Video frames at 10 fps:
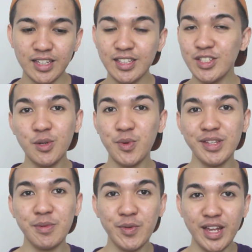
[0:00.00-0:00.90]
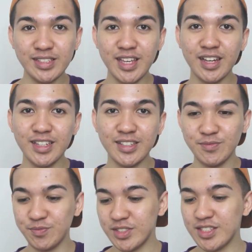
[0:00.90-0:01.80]
hindi siya pwedeng mawala sa aking
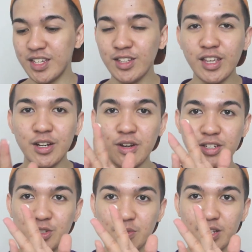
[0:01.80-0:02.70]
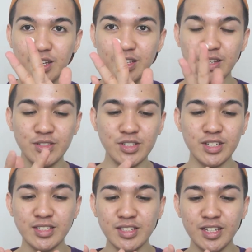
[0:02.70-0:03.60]
skincare regimen. And I'm
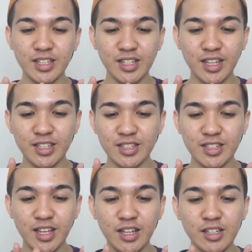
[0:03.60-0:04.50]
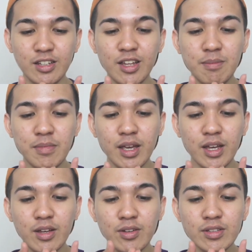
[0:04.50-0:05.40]
just gonna get a little
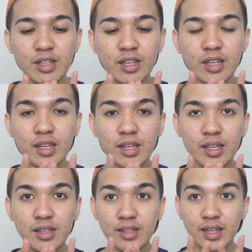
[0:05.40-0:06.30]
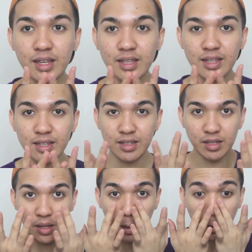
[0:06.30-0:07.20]
amount. And
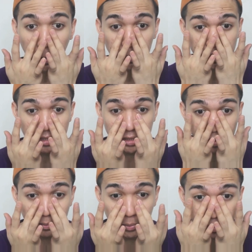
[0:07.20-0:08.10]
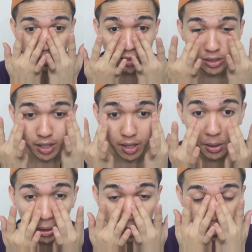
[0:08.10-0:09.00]
then, just gonna put it
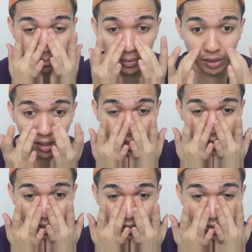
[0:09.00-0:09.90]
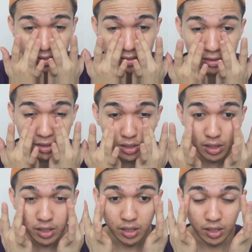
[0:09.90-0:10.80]
under my eyes.
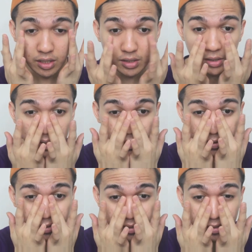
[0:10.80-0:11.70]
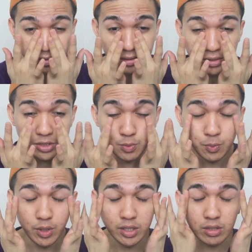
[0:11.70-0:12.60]
And then,
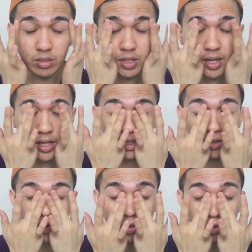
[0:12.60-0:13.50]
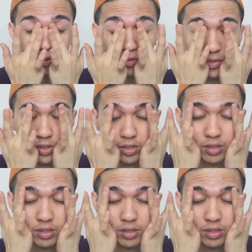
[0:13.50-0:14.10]
spread ko lang all over.